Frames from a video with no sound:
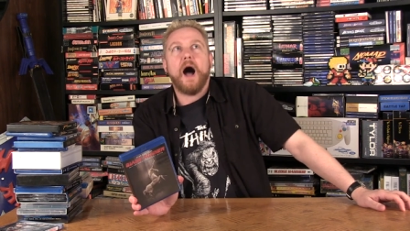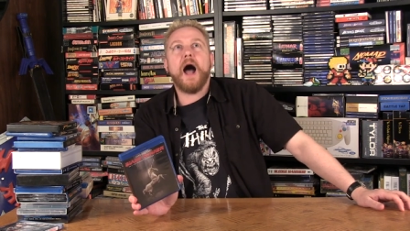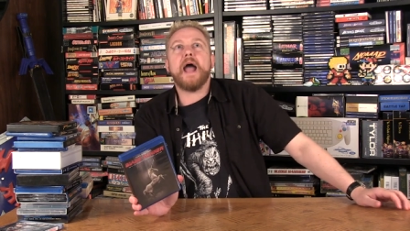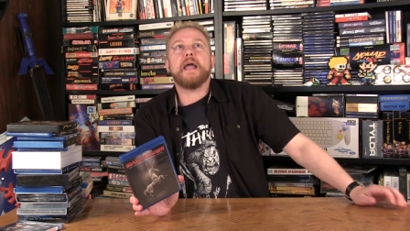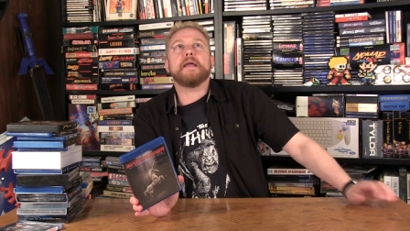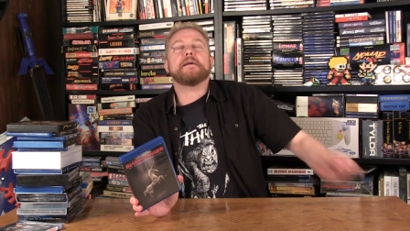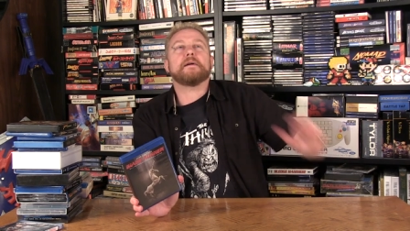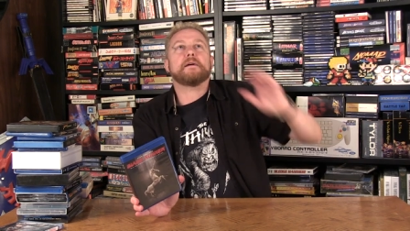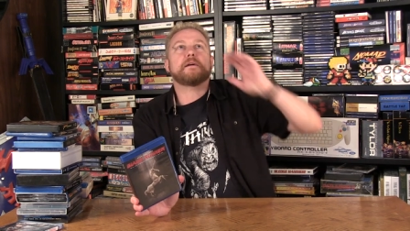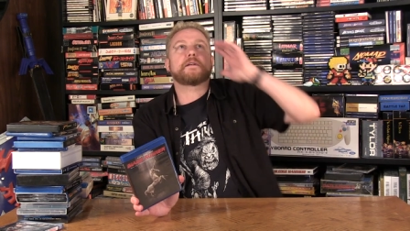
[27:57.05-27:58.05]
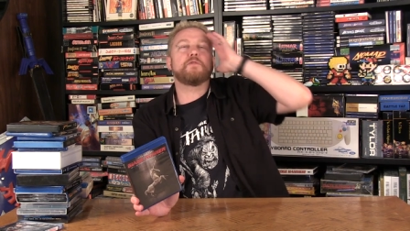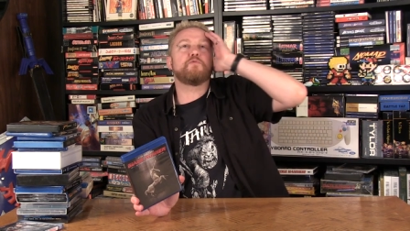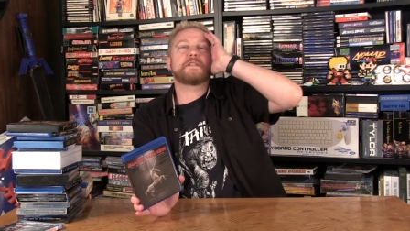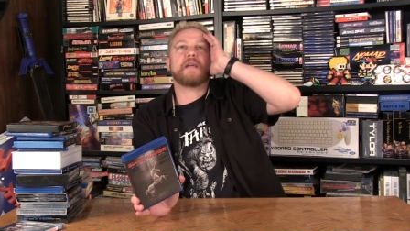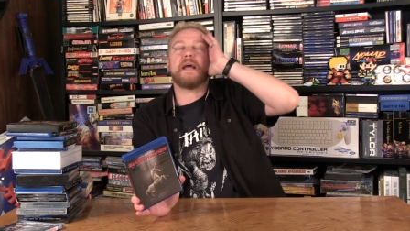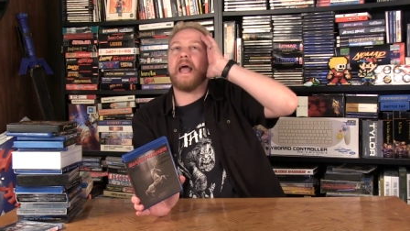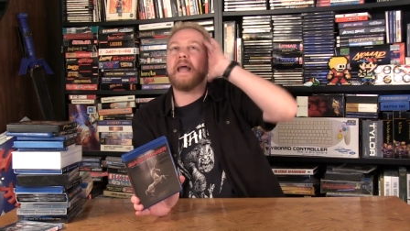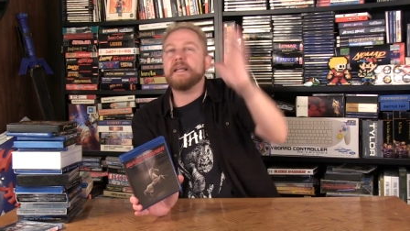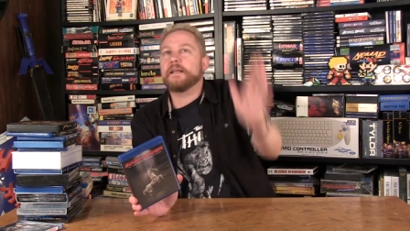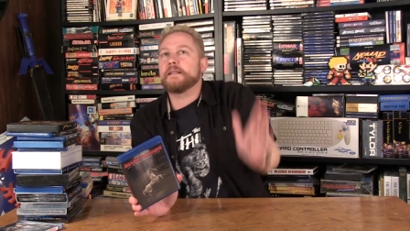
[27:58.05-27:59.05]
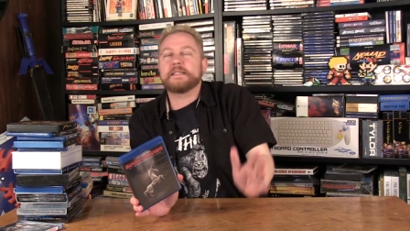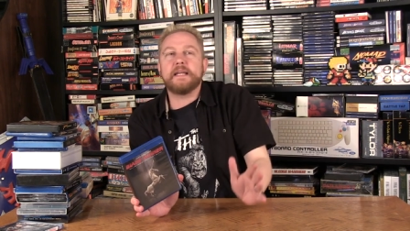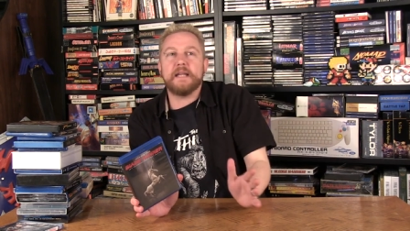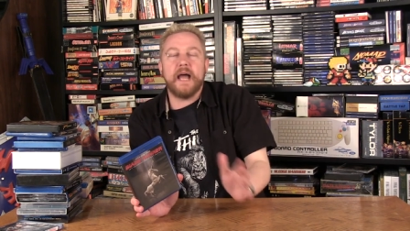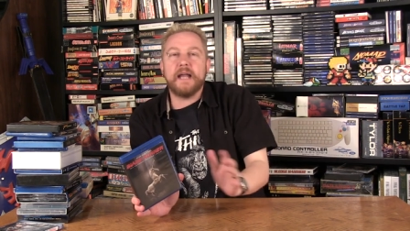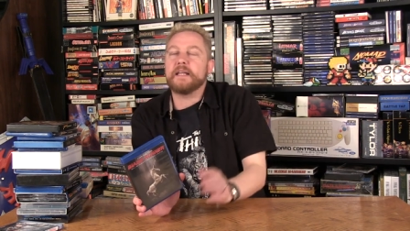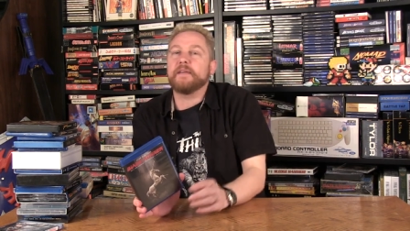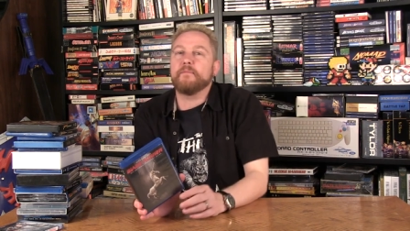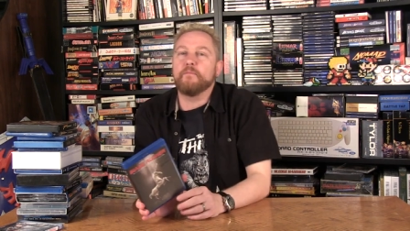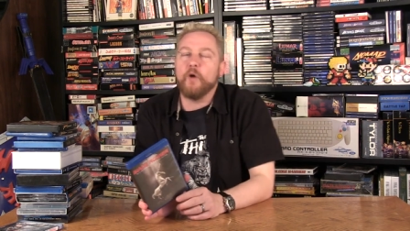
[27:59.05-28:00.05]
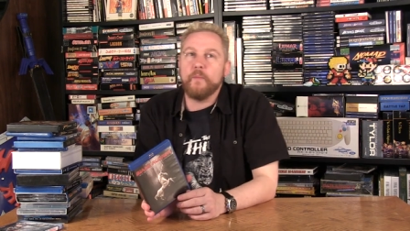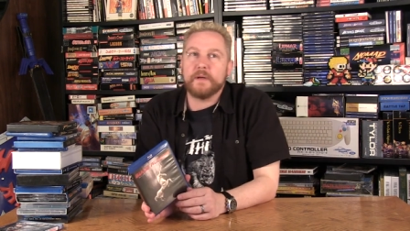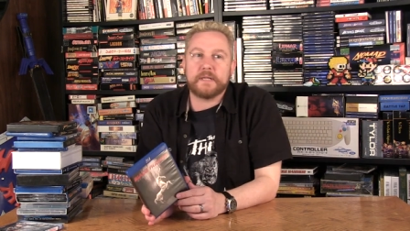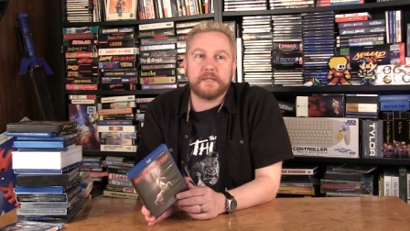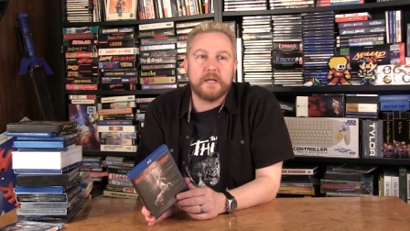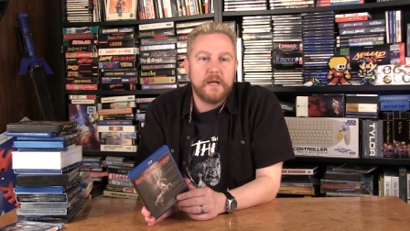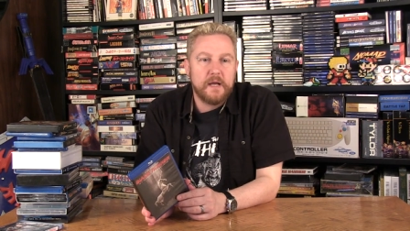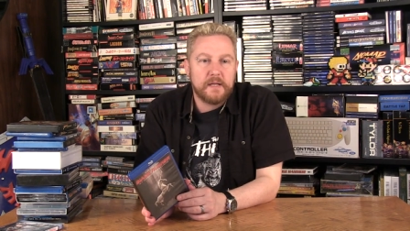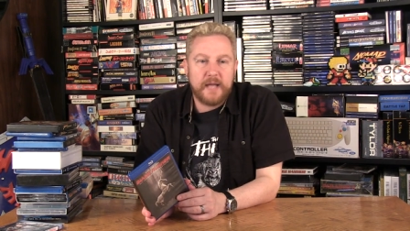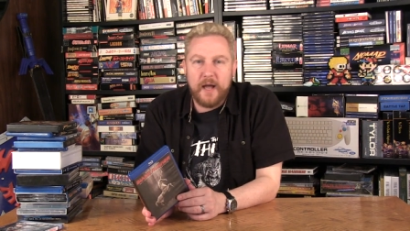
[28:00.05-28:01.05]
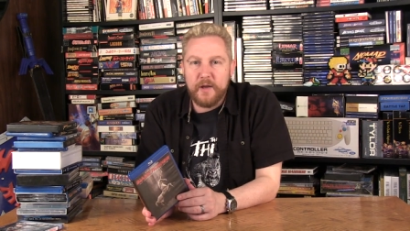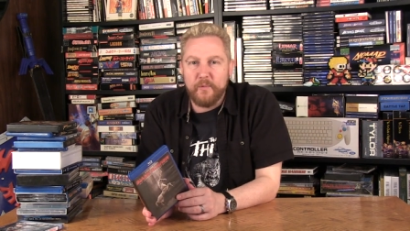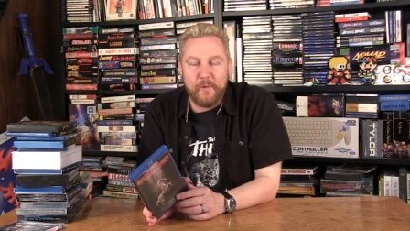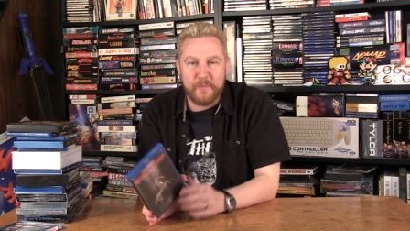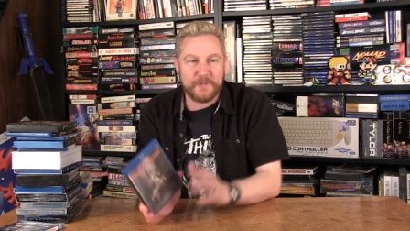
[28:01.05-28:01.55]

I could recite any scene at any given moment and tell you what